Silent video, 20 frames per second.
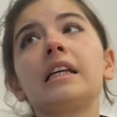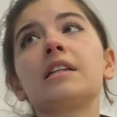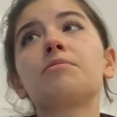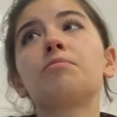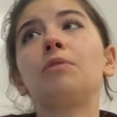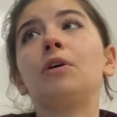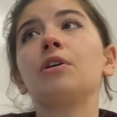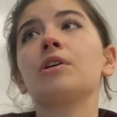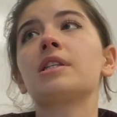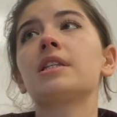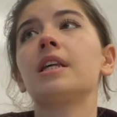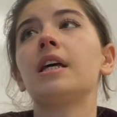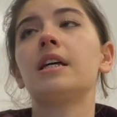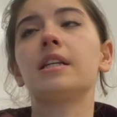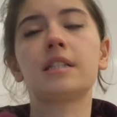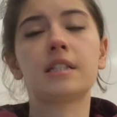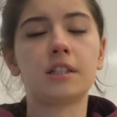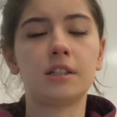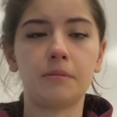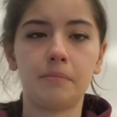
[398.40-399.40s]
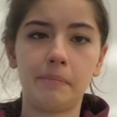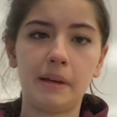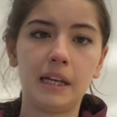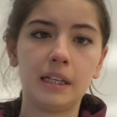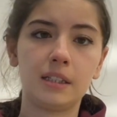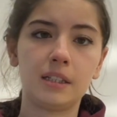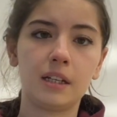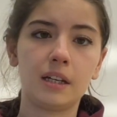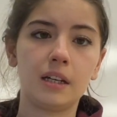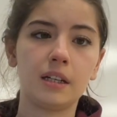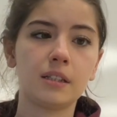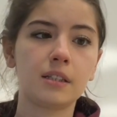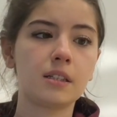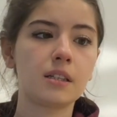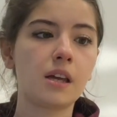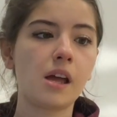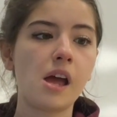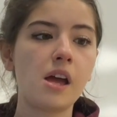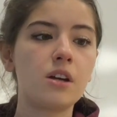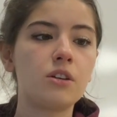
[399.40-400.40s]
process repeated
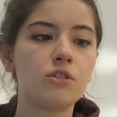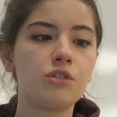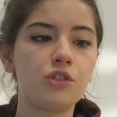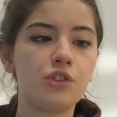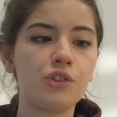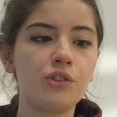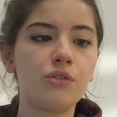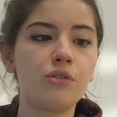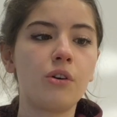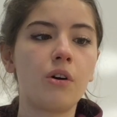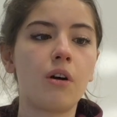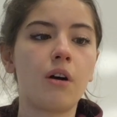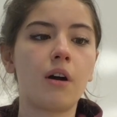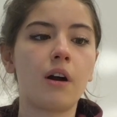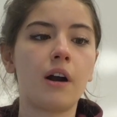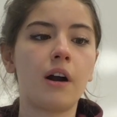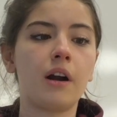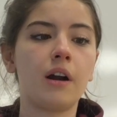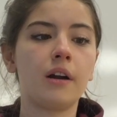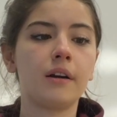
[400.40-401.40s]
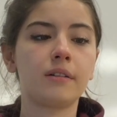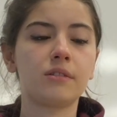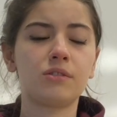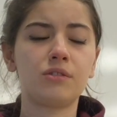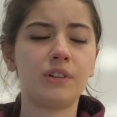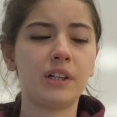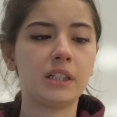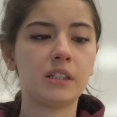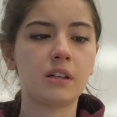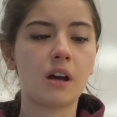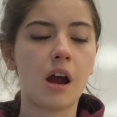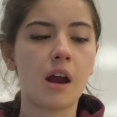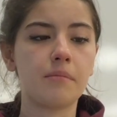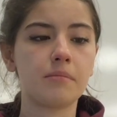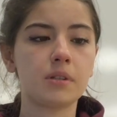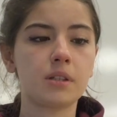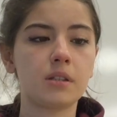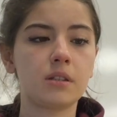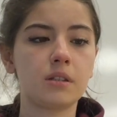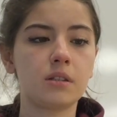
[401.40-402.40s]
2 or 3
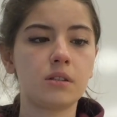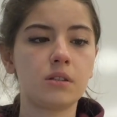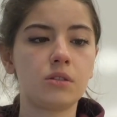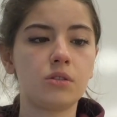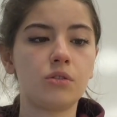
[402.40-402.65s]
times,